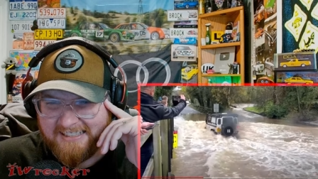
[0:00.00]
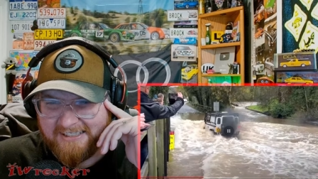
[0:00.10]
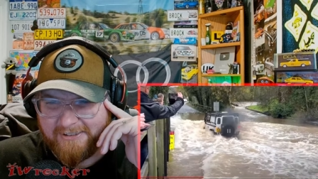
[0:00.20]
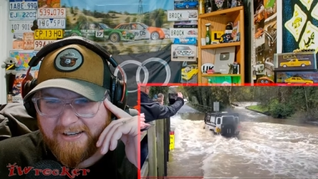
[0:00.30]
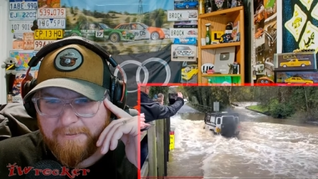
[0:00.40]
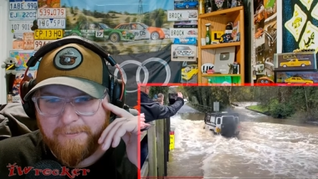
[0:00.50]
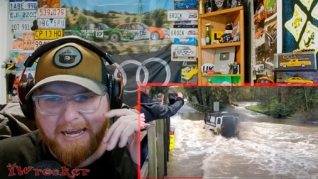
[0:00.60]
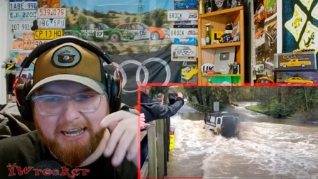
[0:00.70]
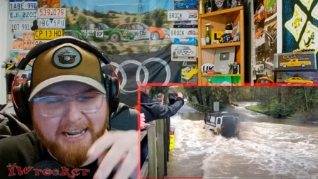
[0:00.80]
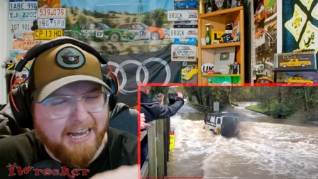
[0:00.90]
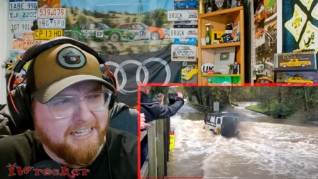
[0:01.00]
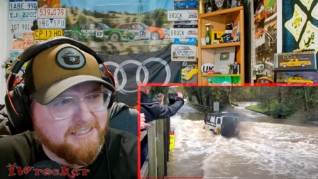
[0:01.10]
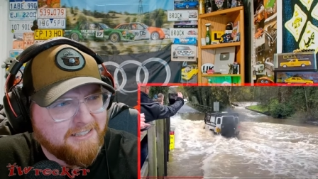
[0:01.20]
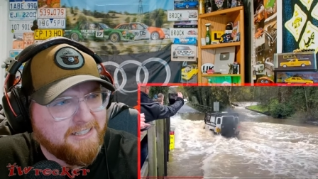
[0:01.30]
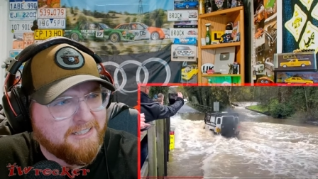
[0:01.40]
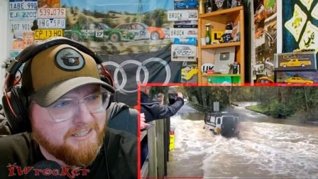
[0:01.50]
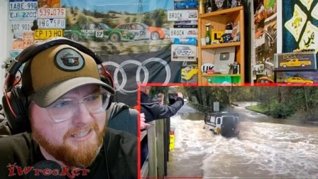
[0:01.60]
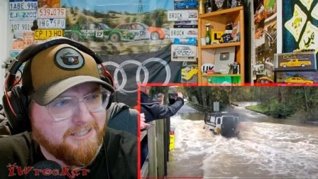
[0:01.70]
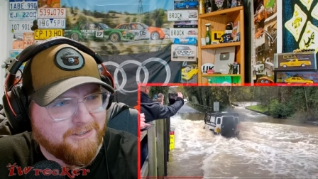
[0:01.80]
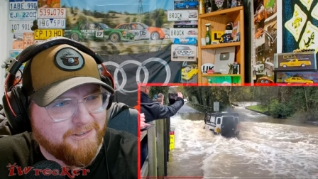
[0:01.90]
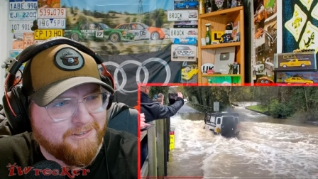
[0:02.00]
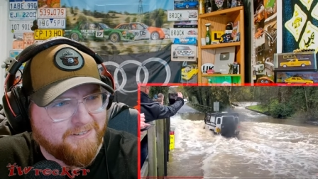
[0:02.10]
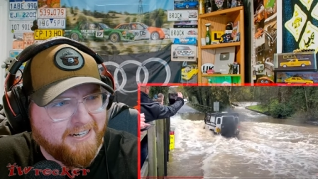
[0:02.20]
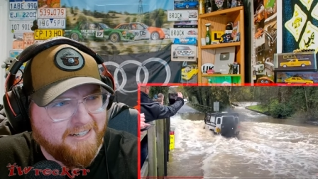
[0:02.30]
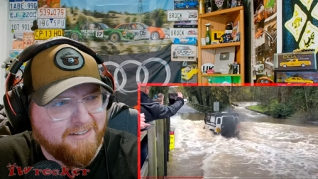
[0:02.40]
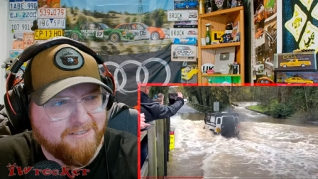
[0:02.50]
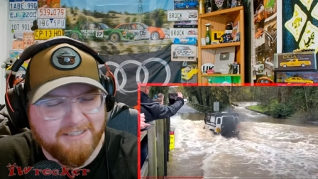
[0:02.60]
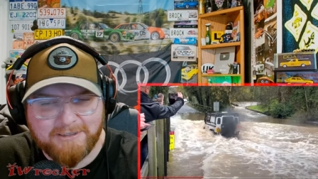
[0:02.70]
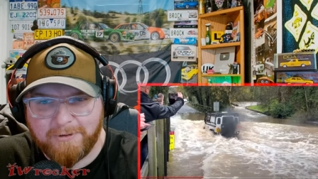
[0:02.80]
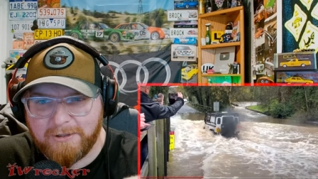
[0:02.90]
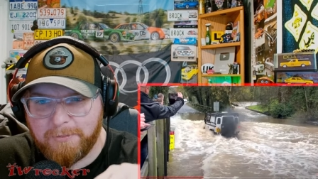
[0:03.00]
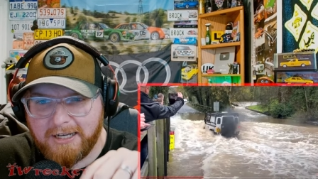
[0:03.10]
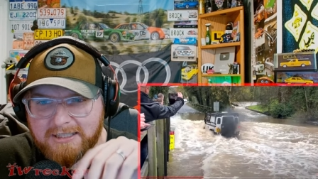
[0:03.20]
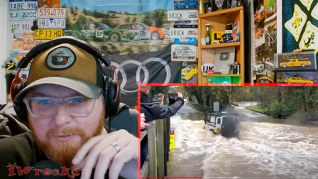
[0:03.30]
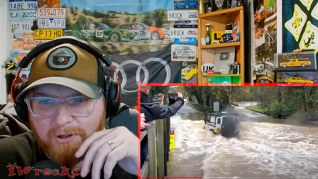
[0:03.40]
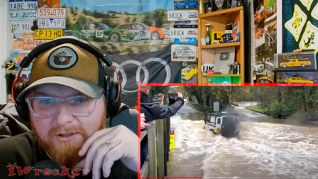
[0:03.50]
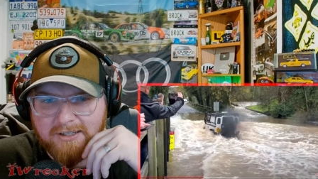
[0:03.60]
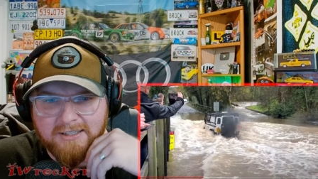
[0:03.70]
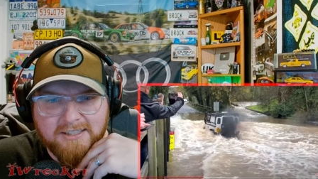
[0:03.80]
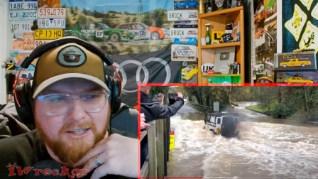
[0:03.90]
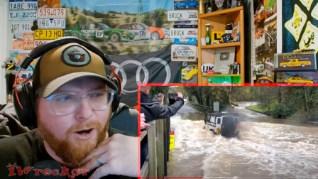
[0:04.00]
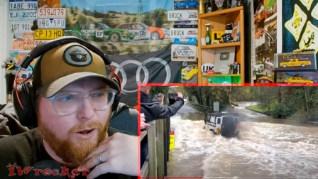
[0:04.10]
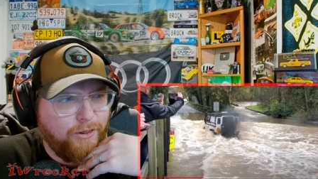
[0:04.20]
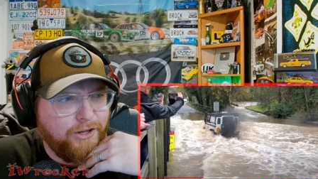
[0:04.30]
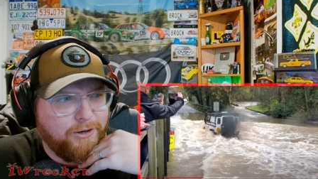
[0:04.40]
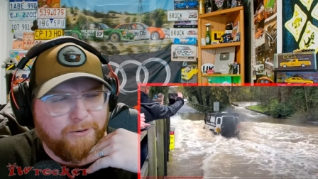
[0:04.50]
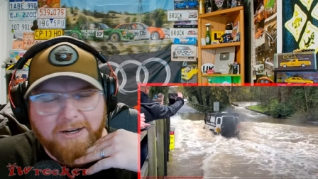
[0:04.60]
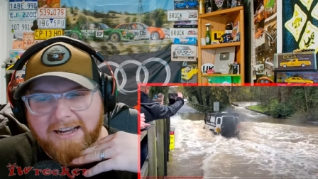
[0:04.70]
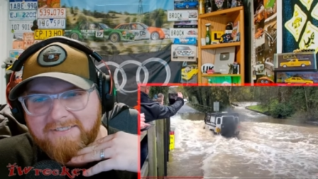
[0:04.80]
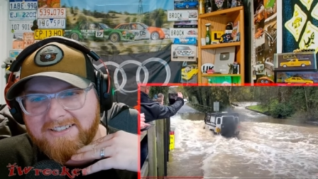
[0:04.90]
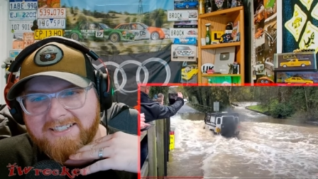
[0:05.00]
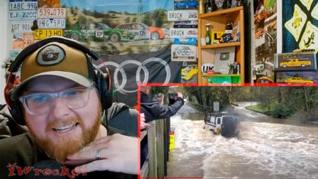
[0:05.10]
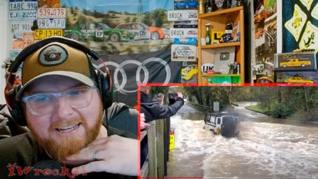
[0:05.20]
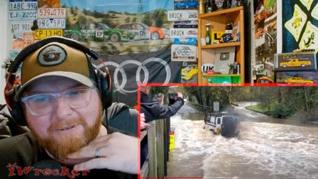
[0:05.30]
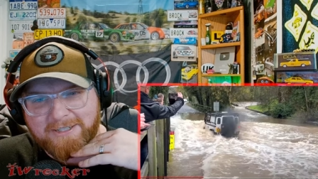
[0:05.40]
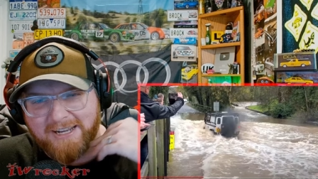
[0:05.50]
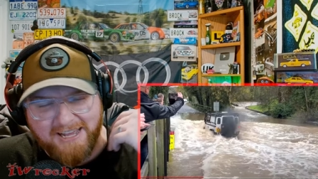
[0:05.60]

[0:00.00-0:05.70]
Okay, badass. That thing's a diesel, right? That's why the black smoke. Although I have to say that was